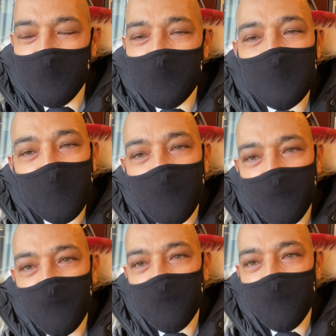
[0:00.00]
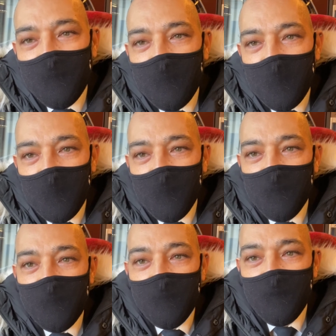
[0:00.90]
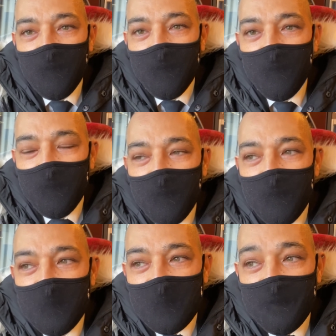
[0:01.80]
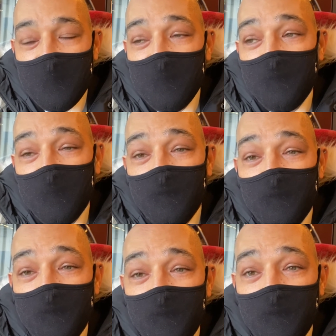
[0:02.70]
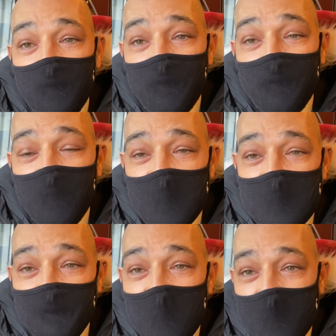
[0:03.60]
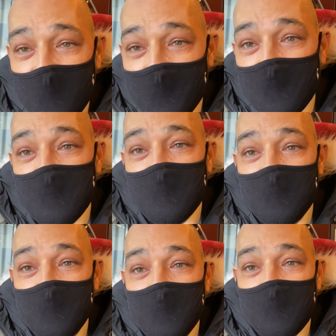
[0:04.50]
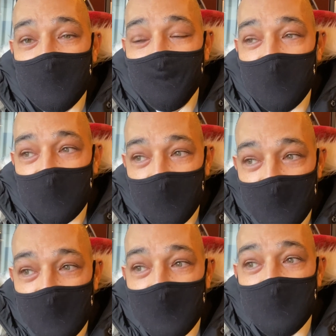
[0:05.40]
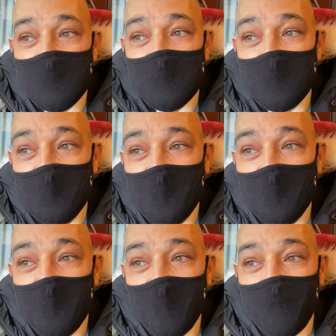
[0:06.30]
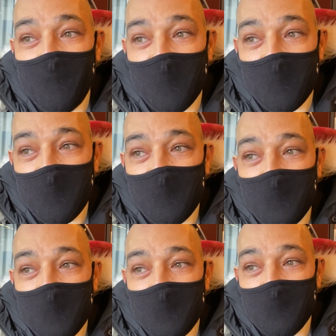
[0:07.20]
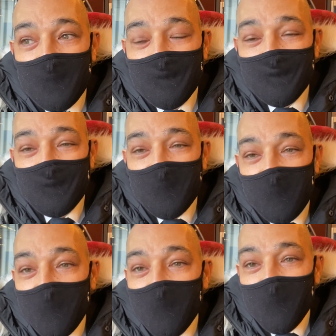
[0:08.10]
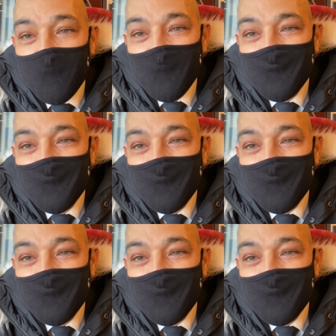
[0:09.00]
there's some you know from definitely from meeting my aunt and my cousins but um, not a lot.